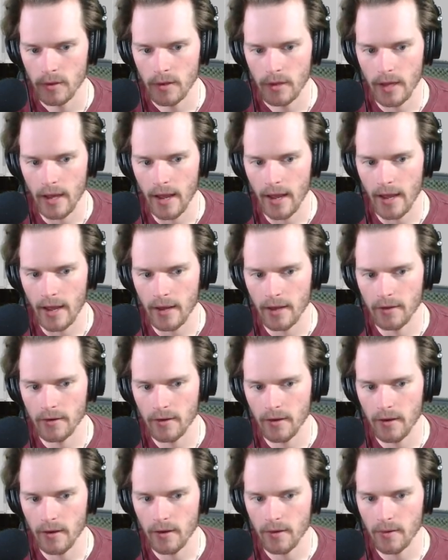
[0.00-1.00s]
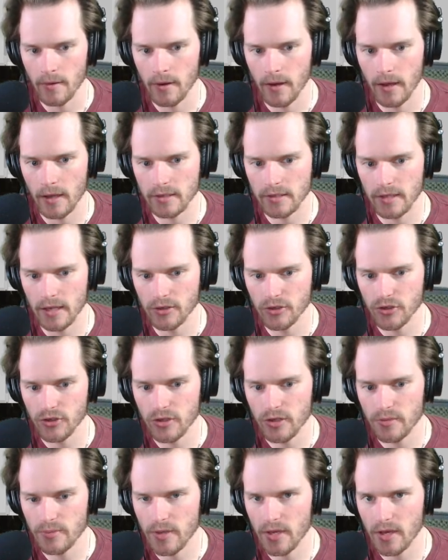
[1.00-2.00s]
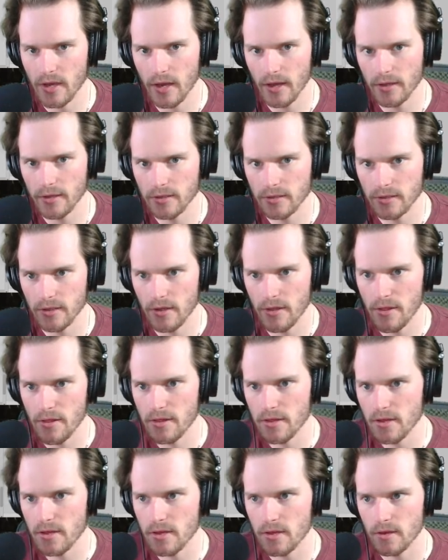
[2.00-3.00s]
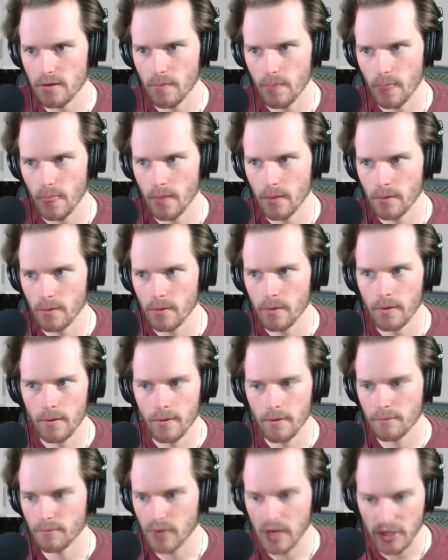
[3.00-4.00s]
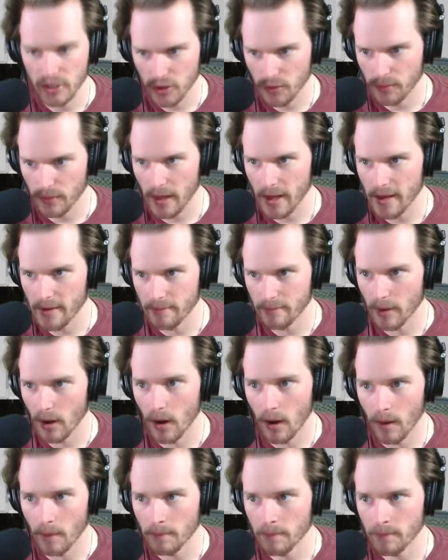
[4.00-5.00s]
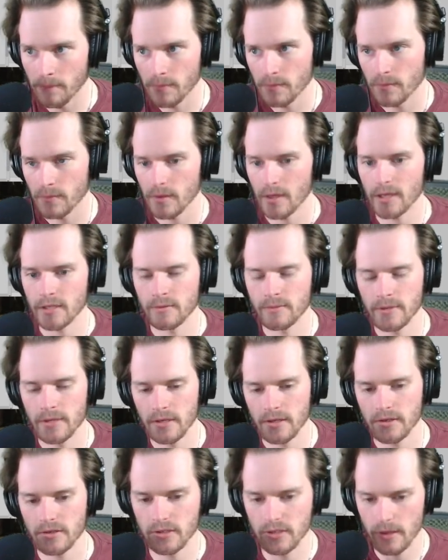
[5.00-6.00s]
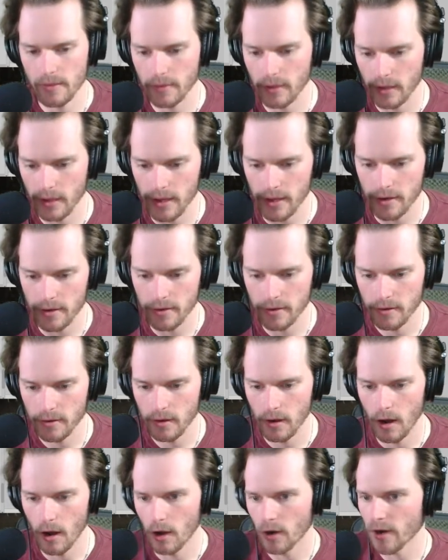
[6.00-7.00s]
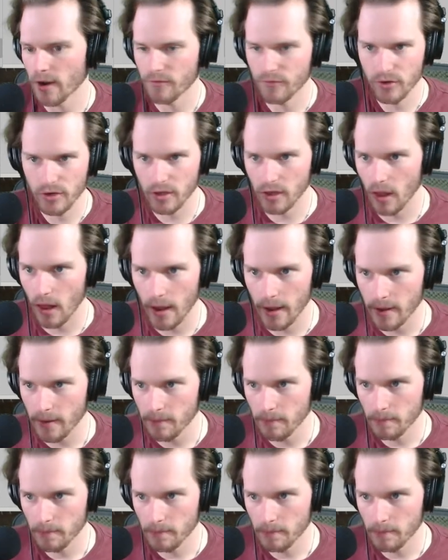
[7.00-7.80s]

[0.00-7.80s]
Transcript: And essentially because the pressure plate bomb is being simulated on every client,